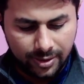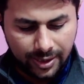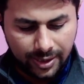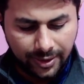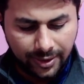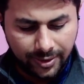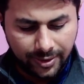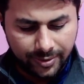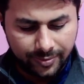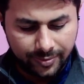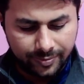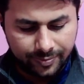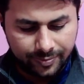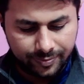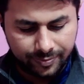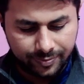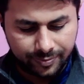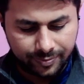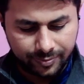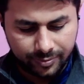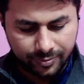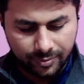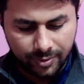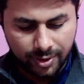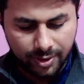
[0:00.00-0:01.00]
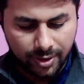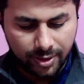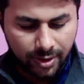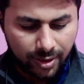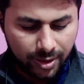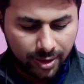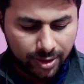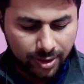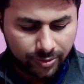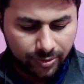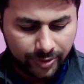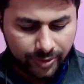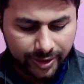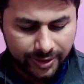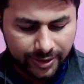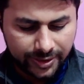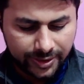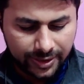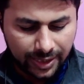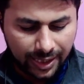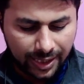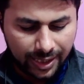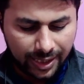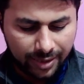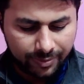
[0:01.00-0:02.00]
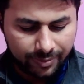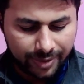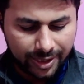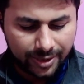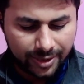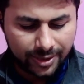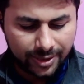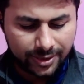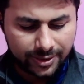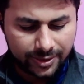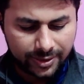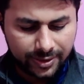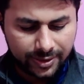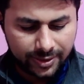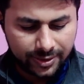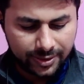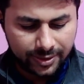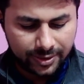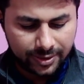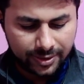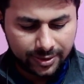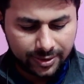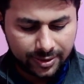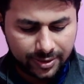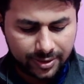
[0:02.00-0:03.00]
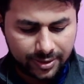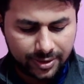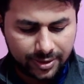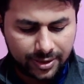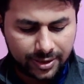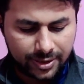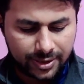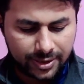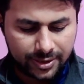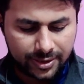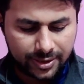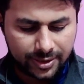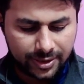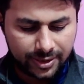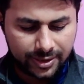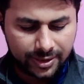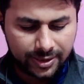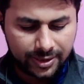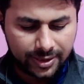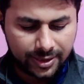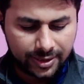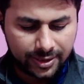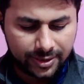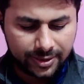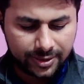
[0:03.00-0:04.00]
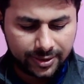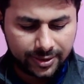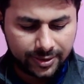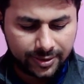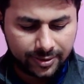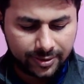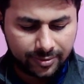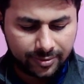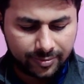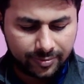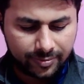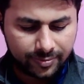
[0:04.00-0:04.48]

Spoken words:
right? So what is R minus? It is distance